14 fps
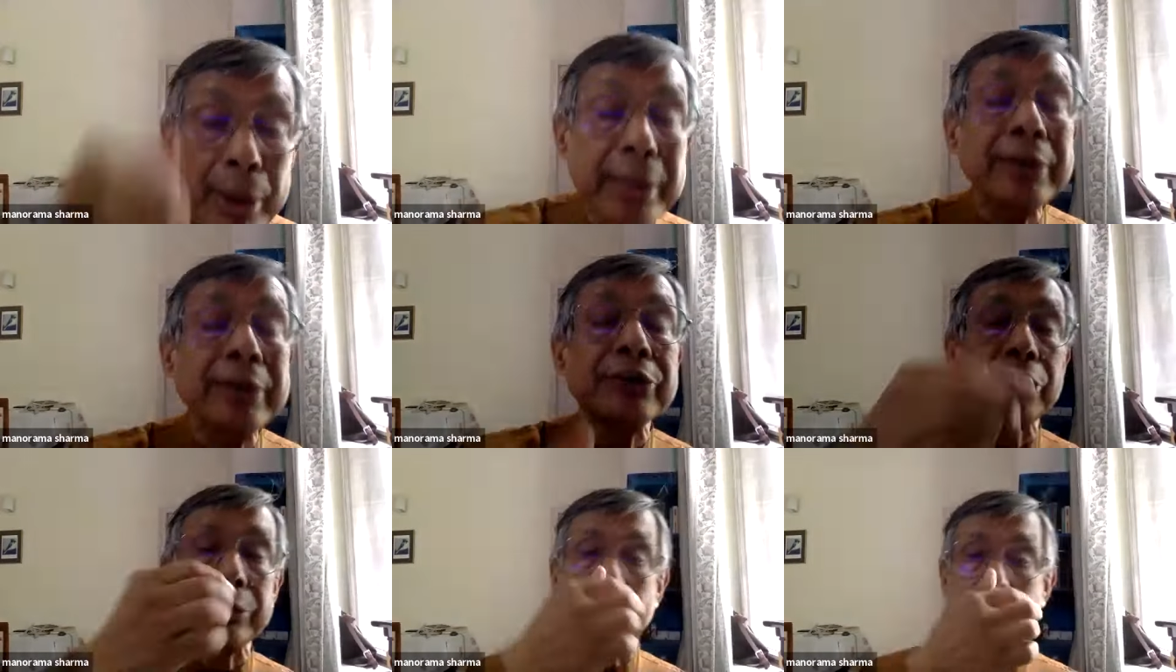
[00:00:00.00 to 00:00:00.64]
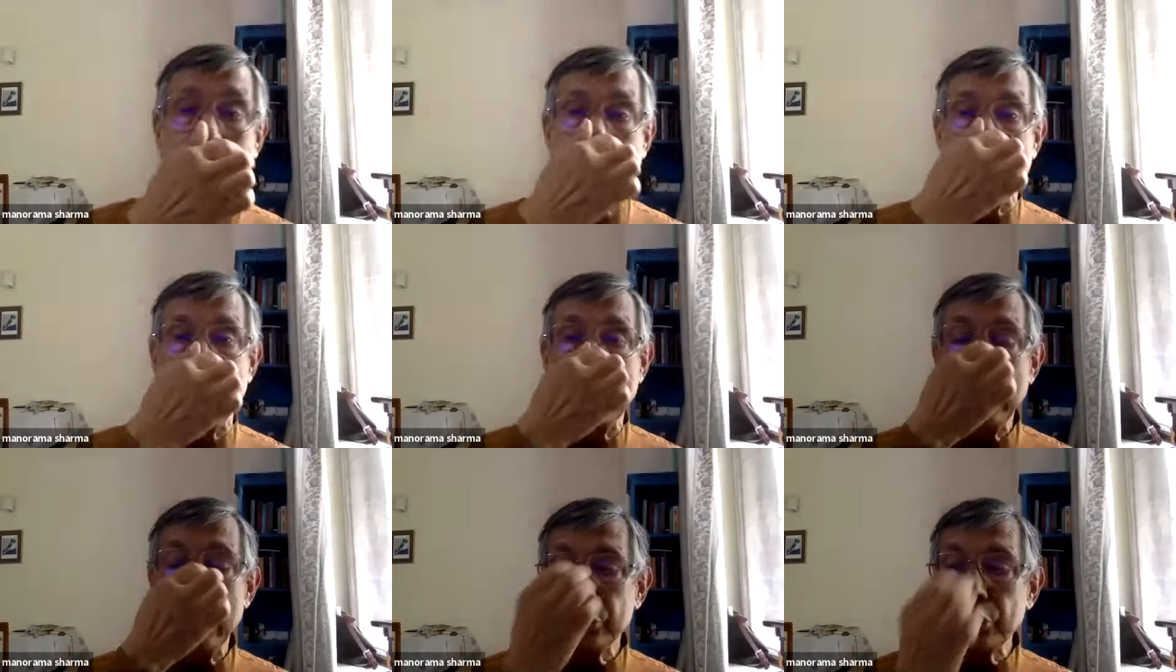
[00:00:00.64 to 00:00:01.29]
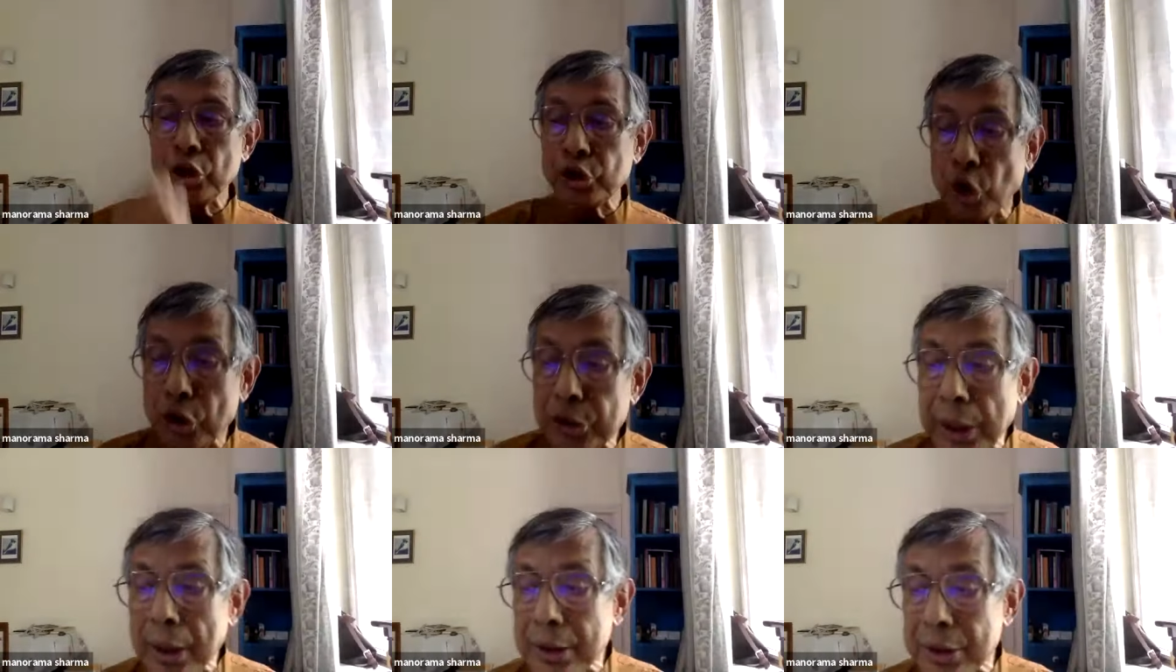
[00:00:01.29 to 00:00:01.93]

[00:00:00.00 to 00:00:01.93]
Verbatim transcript: are in society. So social